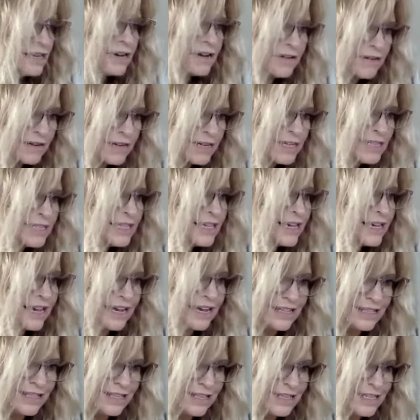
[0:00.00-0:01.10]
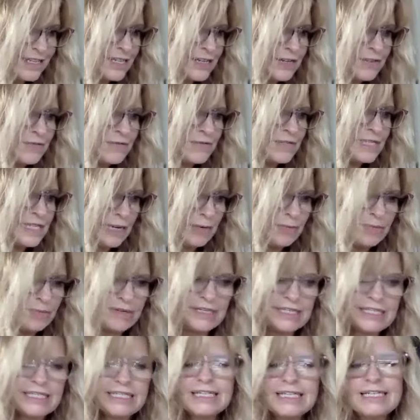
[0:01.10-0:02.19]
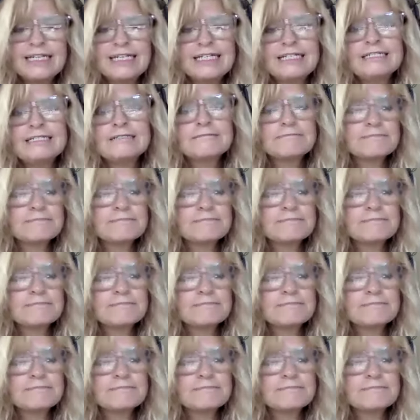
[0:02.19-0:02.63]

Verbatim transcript: on the island of Cyprus. And